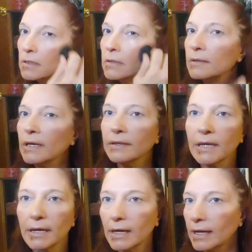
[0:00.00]
tone
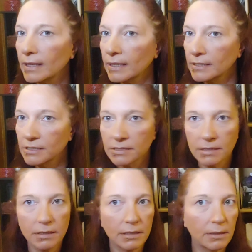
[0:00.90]
down that highlight
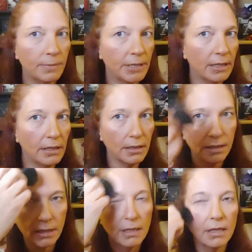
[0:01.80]
just a little bit.
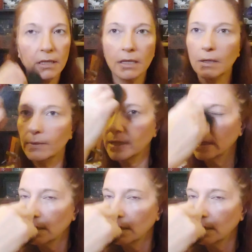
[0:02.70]
There we